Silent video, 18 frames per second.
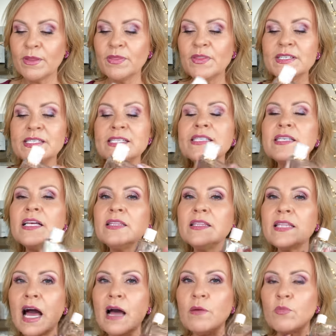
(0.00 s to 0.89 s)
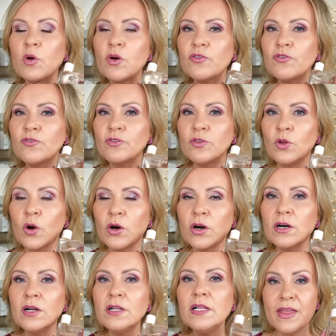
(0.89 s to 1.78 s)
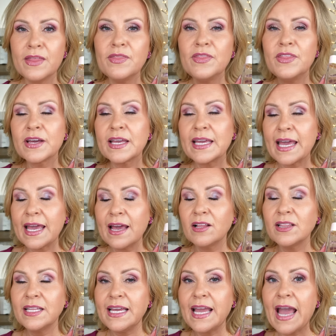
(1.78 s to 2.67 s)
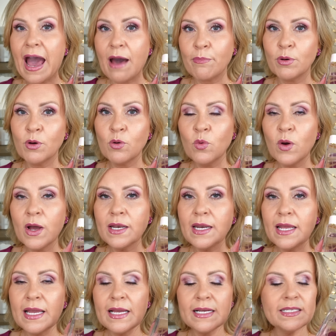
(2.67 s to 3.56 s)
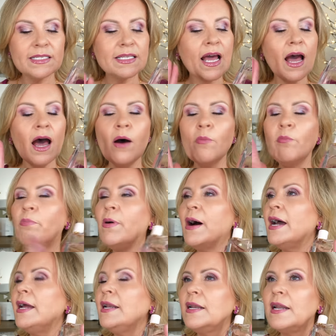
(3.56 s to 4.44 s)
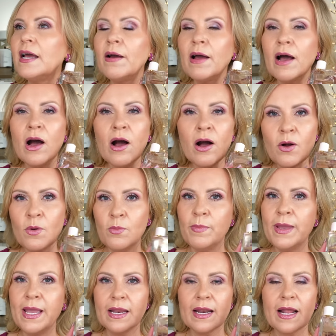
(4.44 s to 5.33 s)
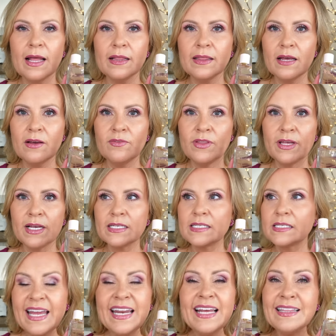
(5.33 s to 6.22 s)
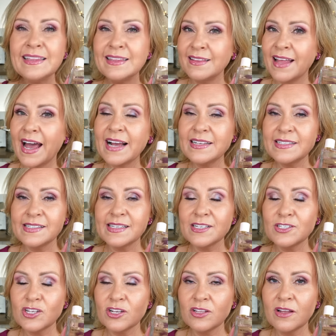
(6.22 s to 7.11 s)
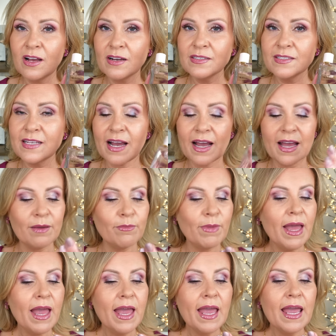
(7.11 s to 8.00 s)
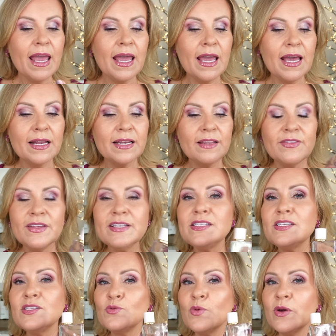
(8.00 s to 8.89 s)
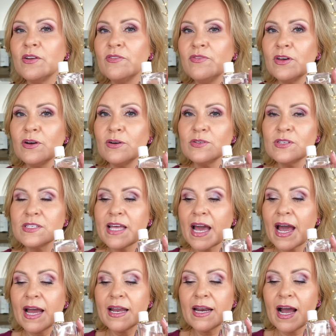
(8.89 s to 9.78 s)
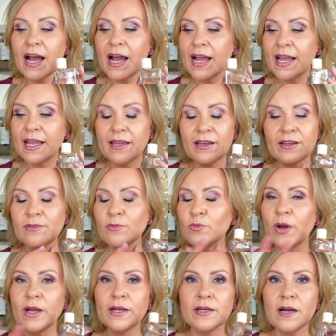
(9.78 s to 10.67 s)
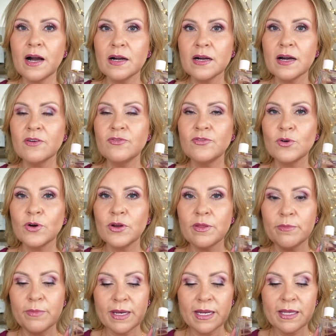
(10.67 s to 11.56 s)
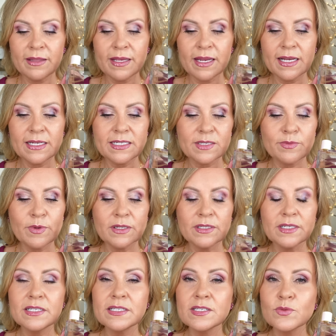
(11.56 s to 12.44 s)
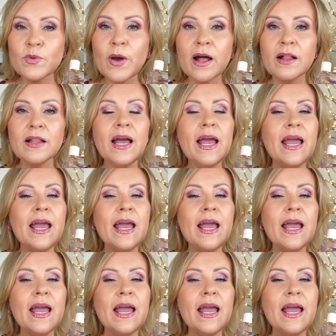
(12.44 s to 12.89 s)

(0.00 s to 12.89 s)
But this is a lot more floral than the Kayali Apple one is, but oh man, I love this. And it lasts such a long time. And this is one of those that I went gaga for the minute that I smelled it as well.